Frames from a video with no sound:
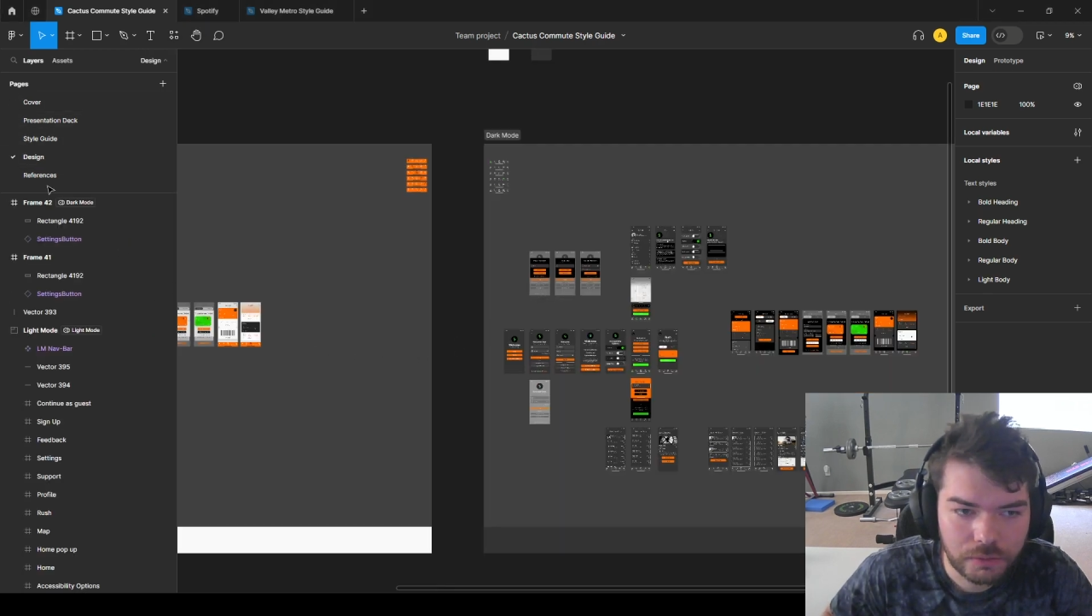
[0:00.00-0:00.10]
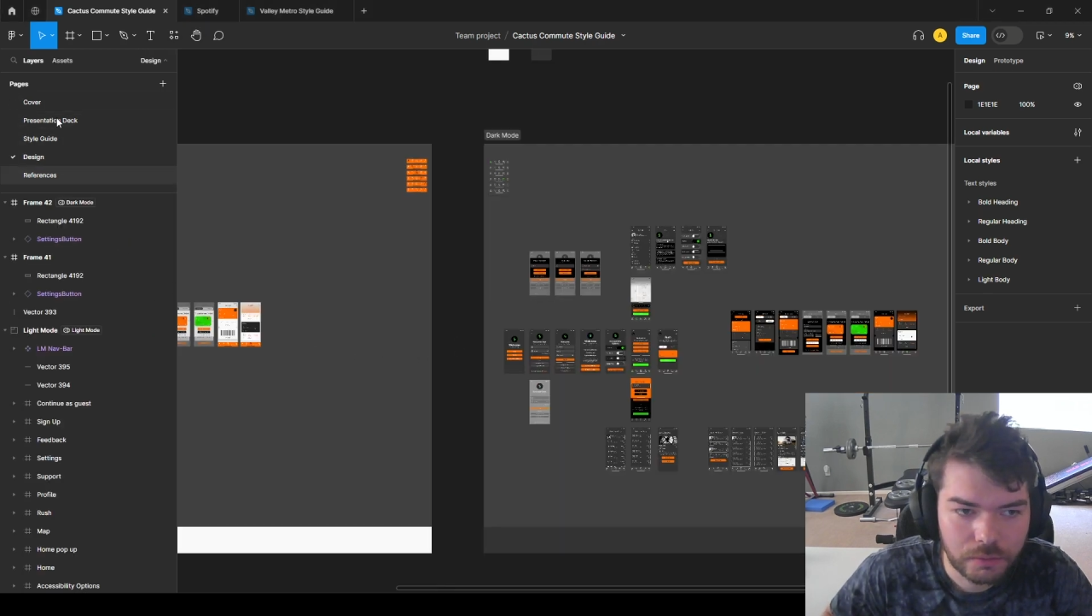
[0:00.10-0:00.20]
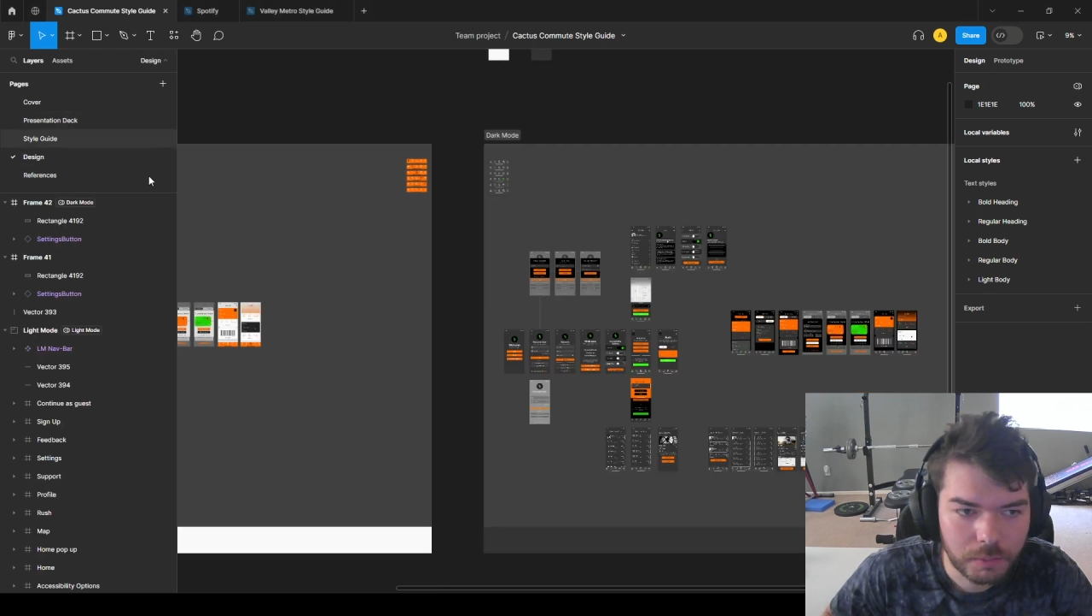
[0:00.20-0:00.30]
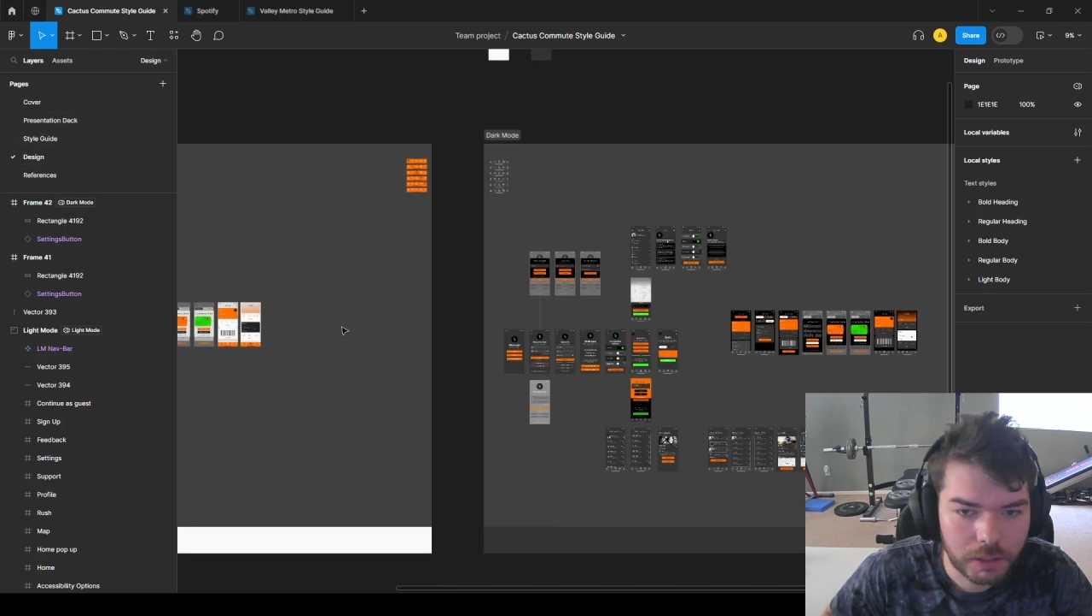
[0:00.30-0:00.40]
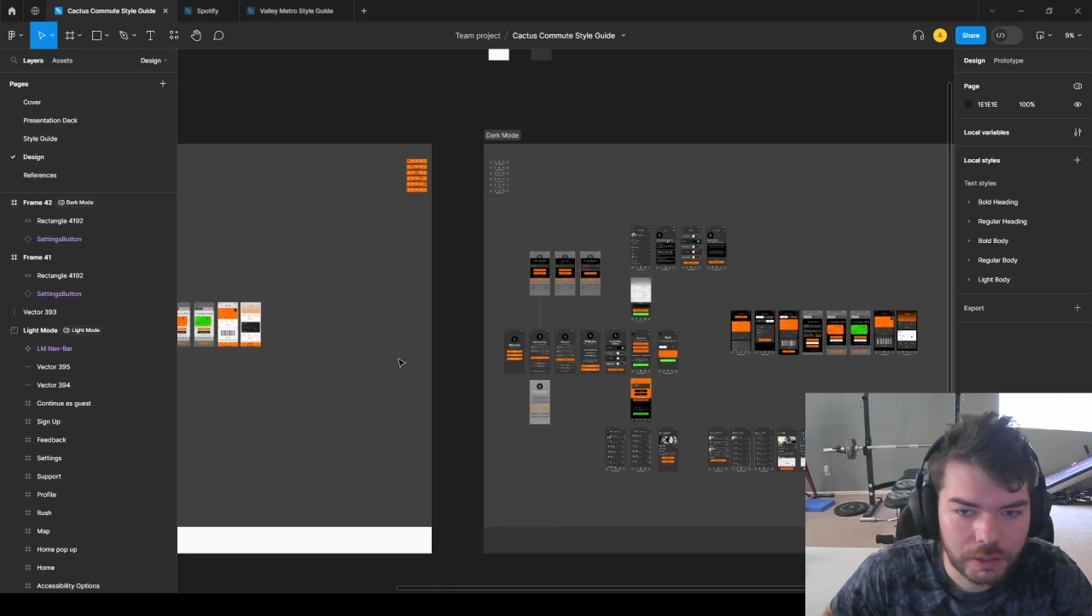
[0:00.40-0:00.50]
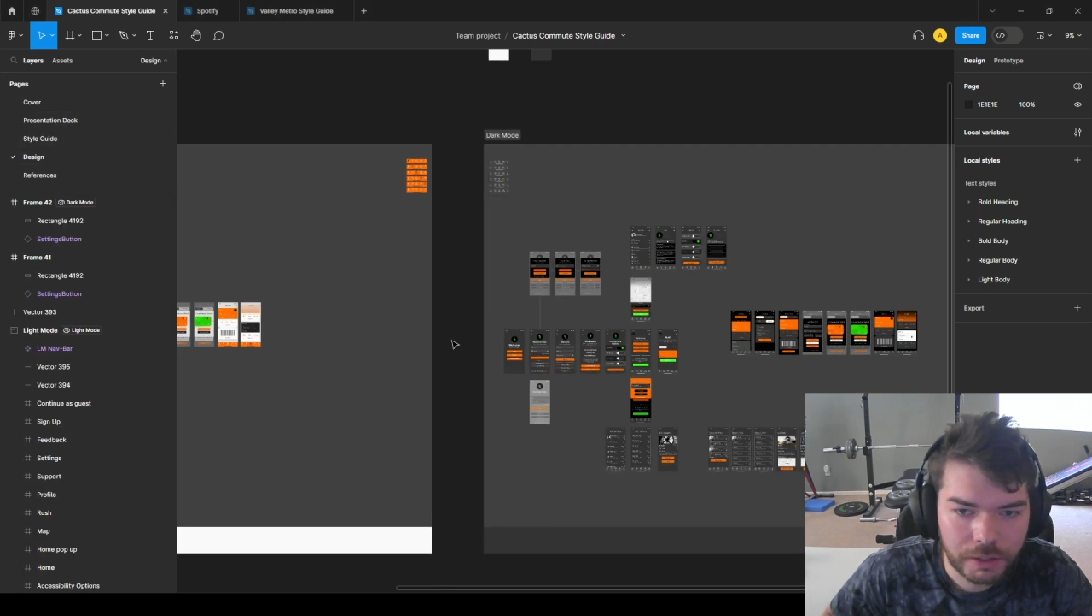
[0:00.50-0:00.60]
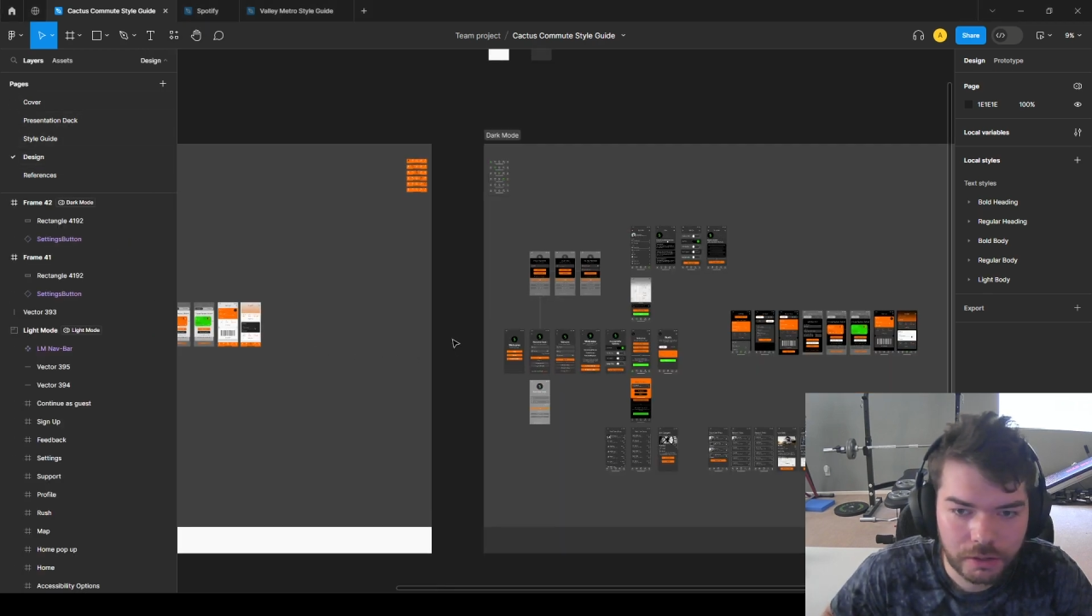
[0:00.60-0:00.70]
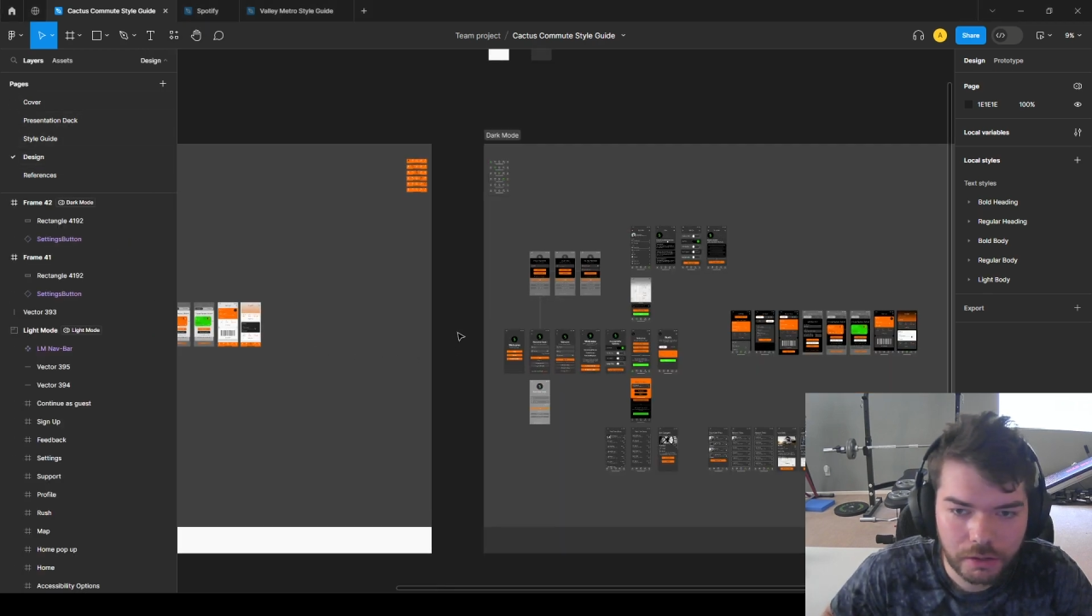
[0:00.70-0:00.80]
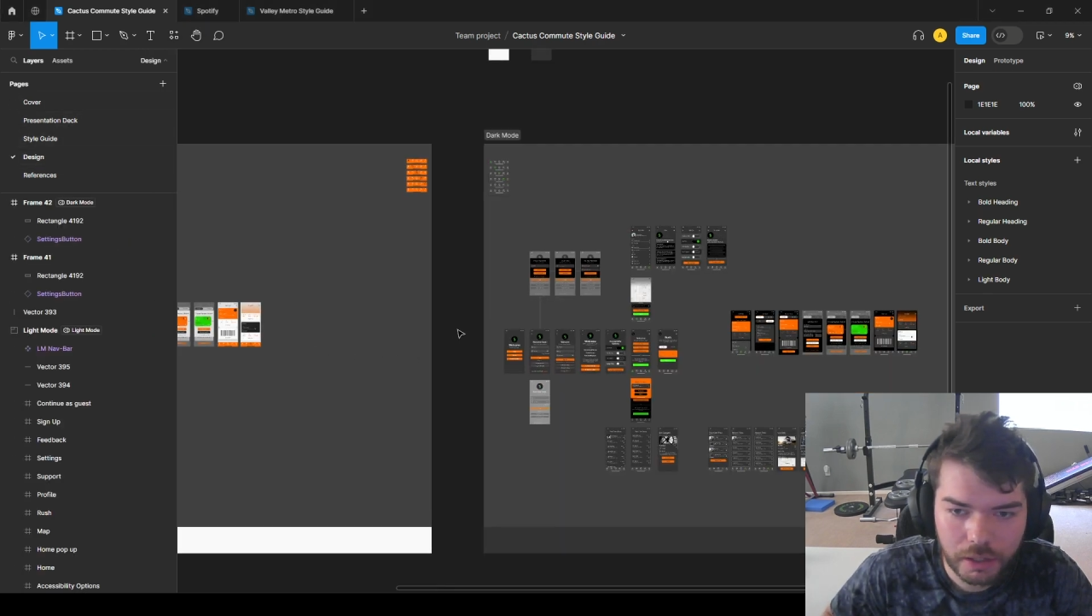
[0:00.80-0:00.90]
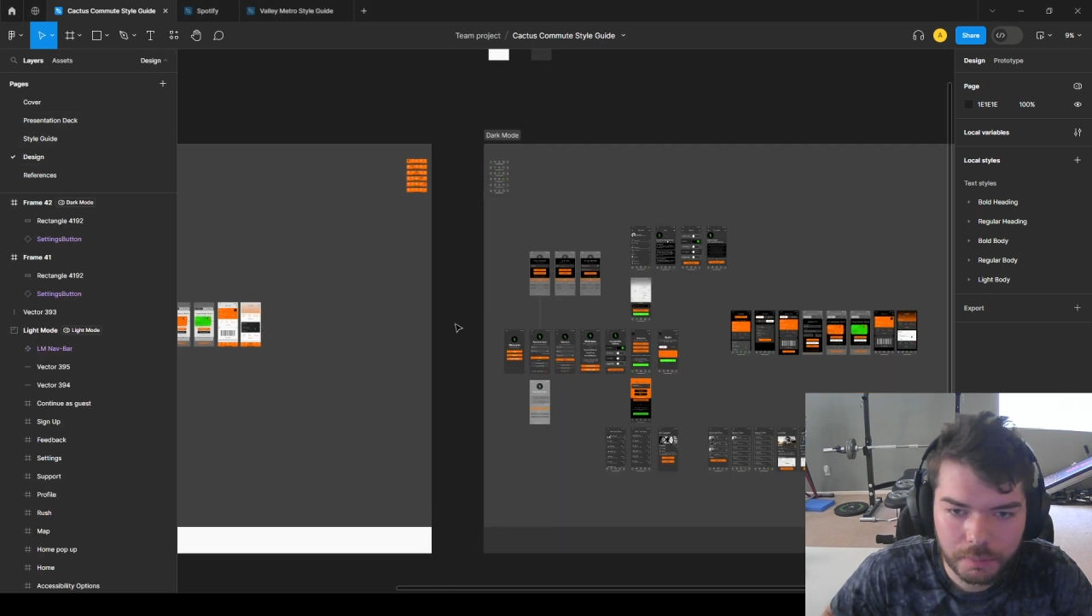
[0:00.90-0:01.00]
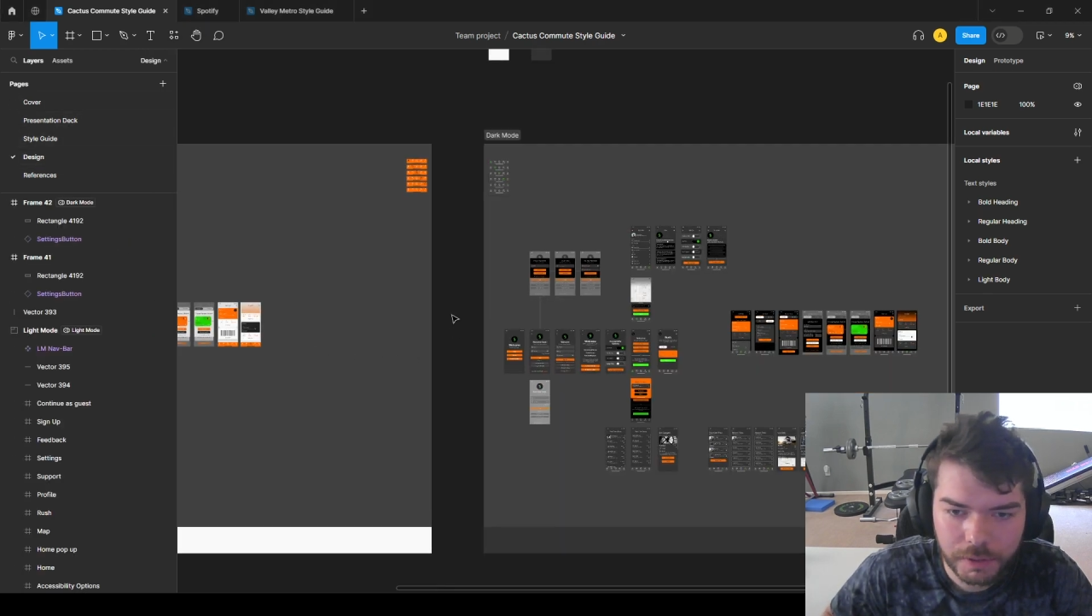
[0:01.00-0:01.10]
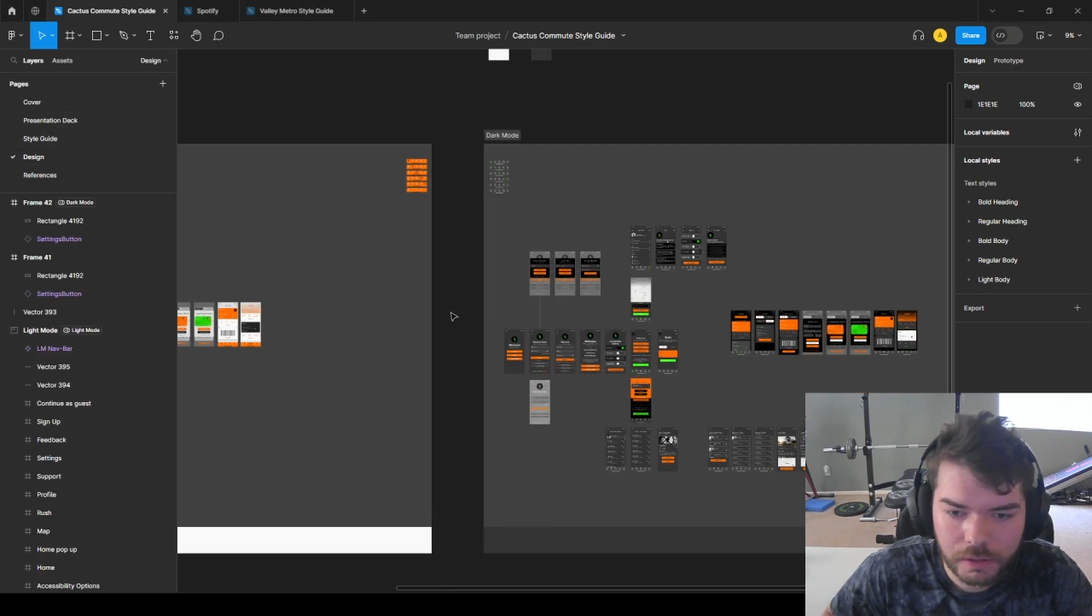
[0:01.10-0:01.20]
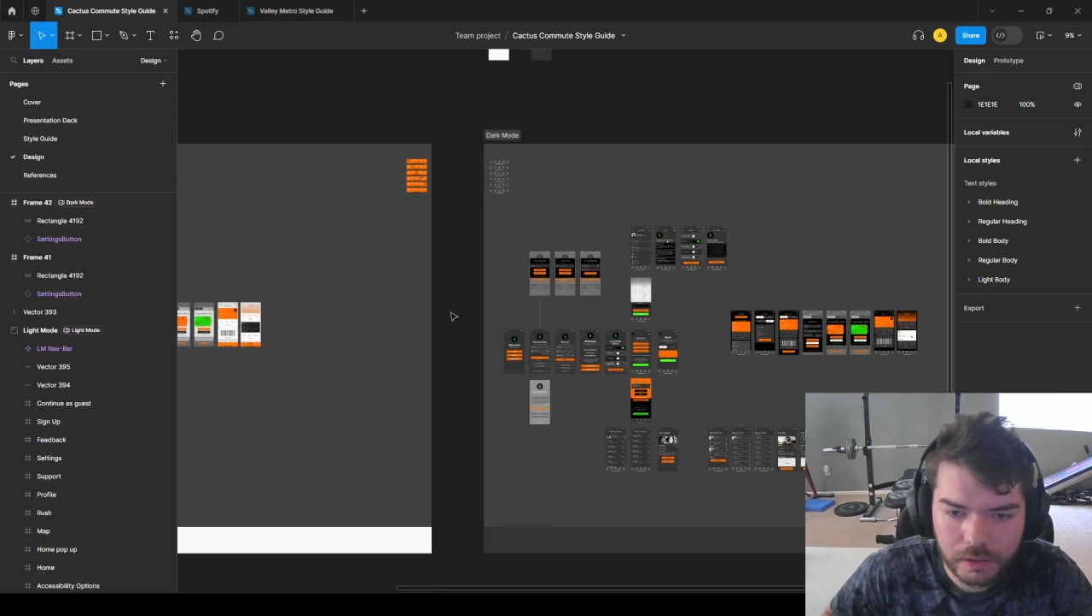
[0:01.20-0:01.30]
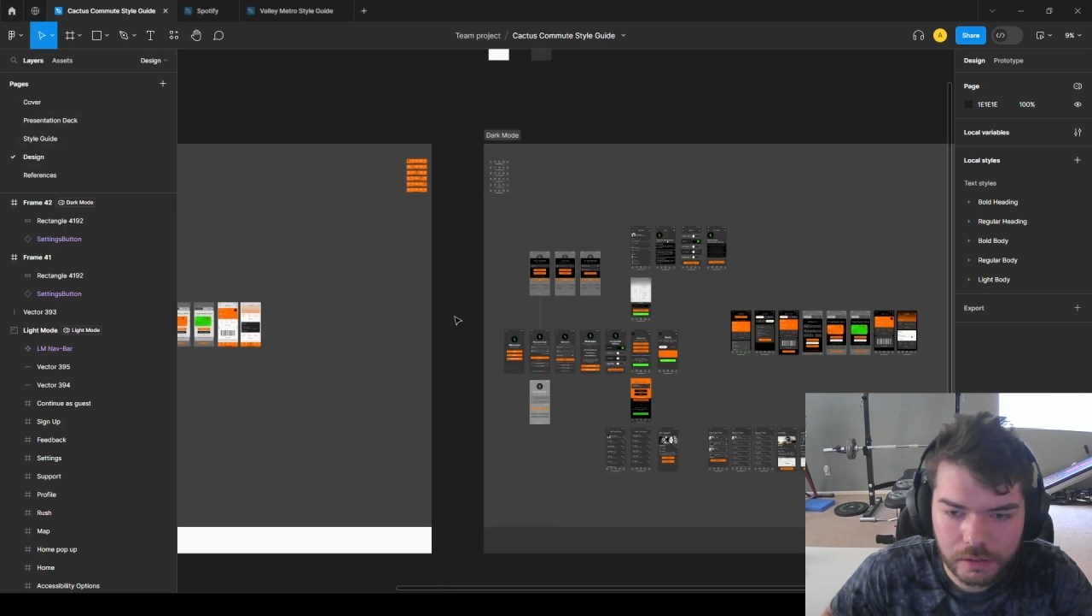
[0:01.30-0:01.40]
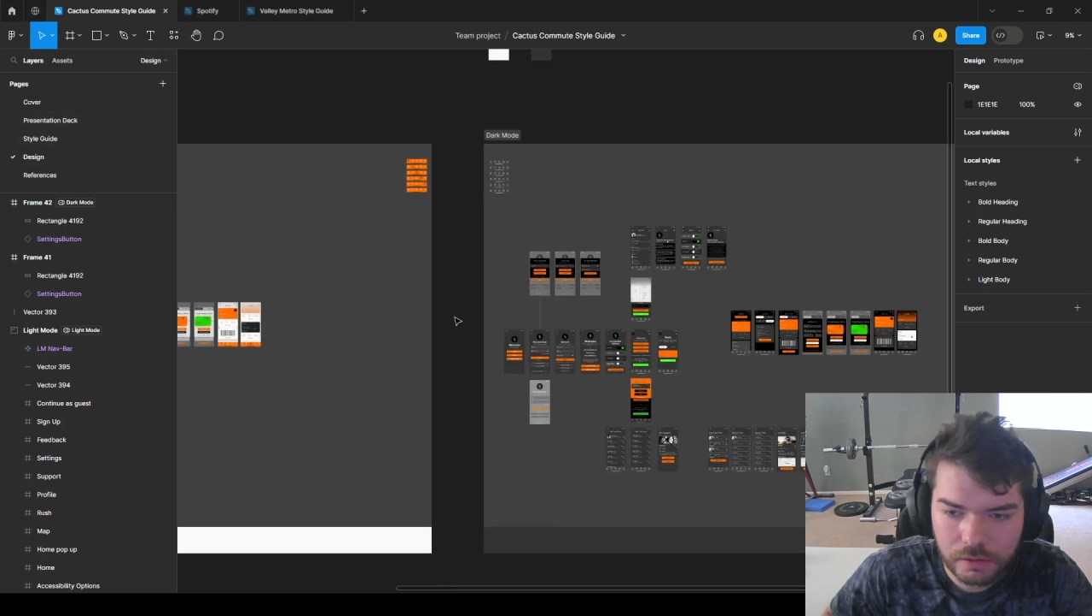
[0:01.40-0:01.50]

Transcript: my app here.